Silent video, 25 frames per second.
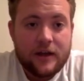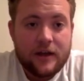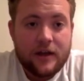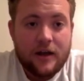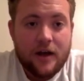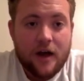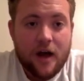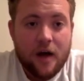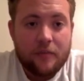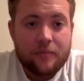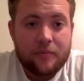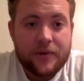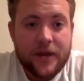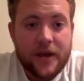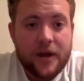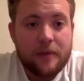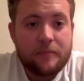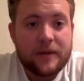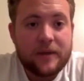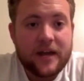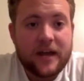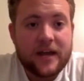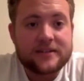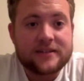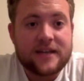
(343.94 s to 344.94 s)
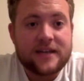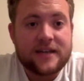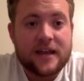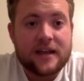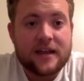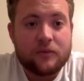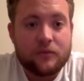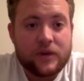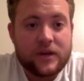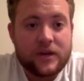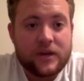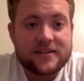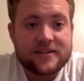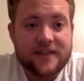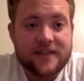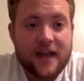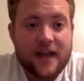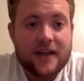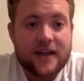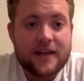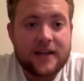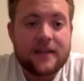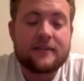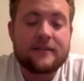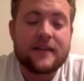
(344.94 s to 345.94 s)
Up here, because I
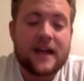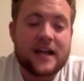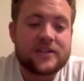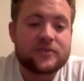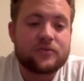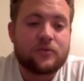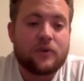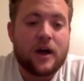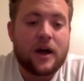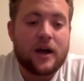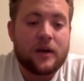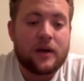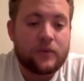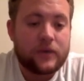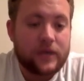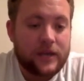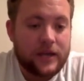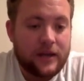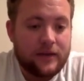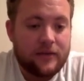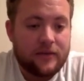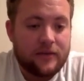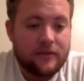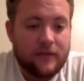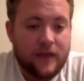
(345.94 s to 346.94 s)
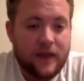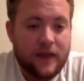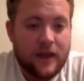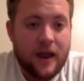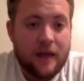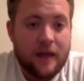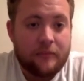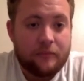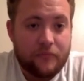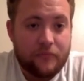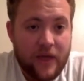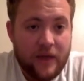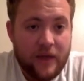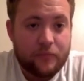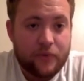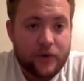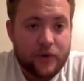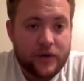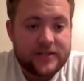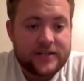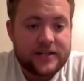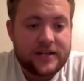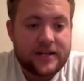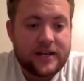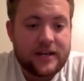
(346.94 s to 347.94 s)
reassigned it, that's why we get the, and I then
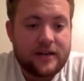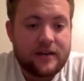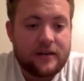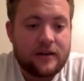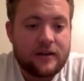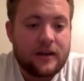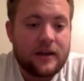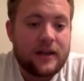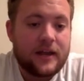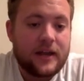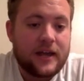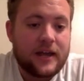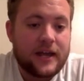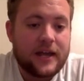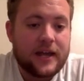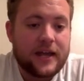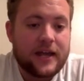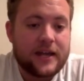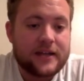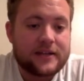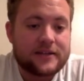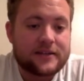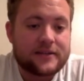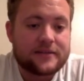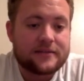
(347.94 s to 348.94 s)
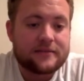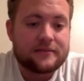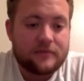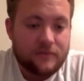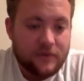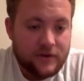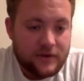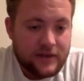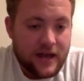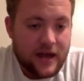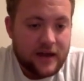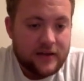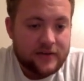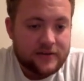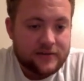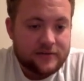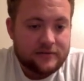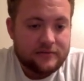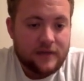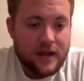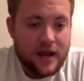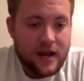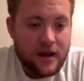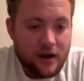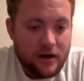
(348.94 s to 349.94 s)
printed it, it gets
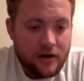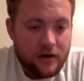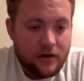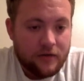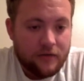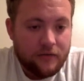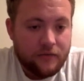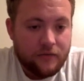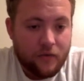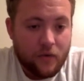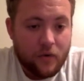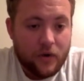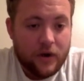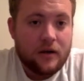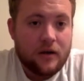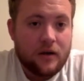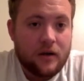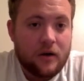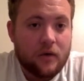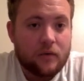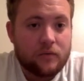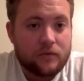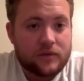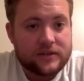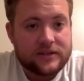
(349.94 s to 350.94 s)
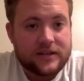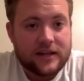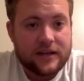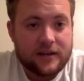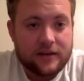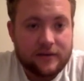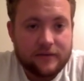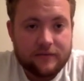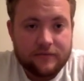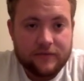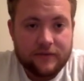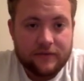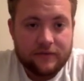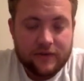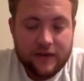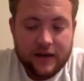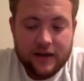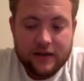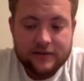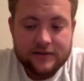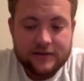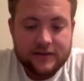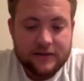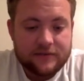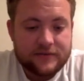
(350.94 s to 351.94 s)
3,840. Oh, because I did
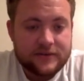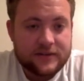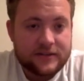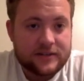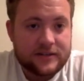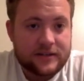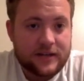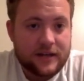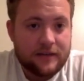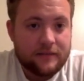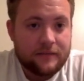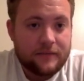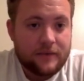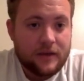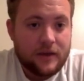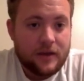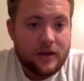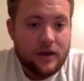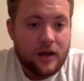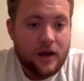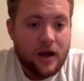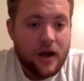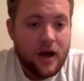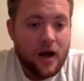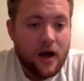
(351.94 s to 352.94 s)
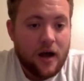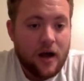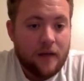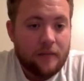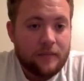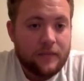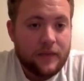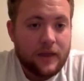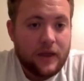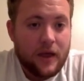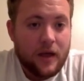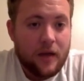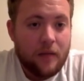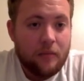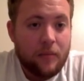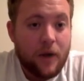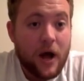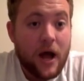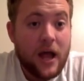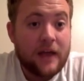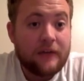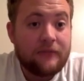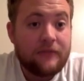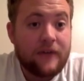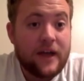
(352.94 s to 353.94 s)
58 instead of 68. Um,
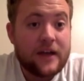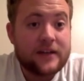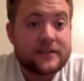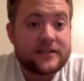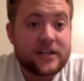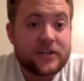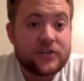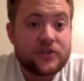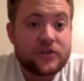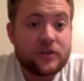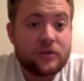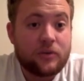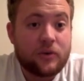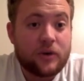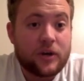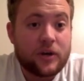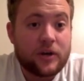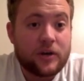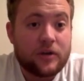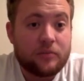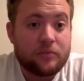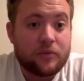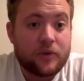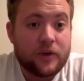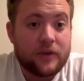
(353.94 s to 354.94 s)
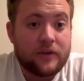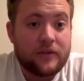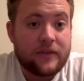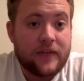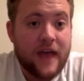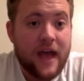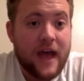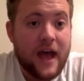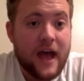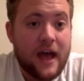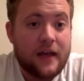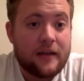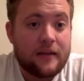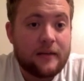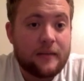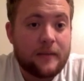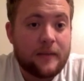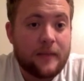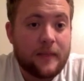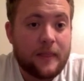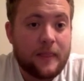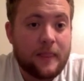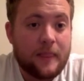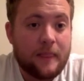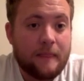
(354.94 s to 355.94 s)
but if I essentially wanted to print that,
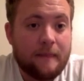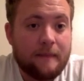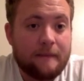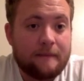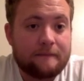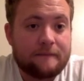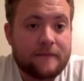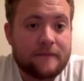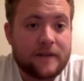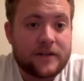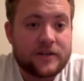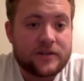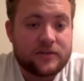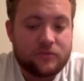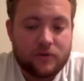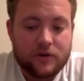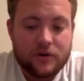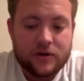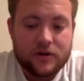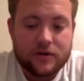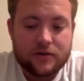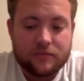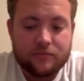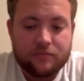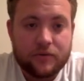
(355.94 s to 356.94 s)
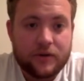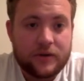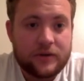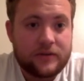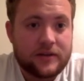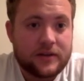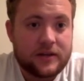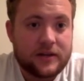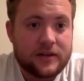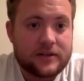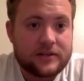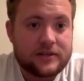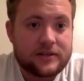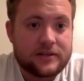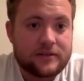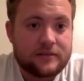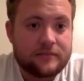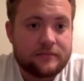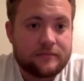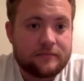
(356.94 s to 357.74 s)
if I just wanted to print this,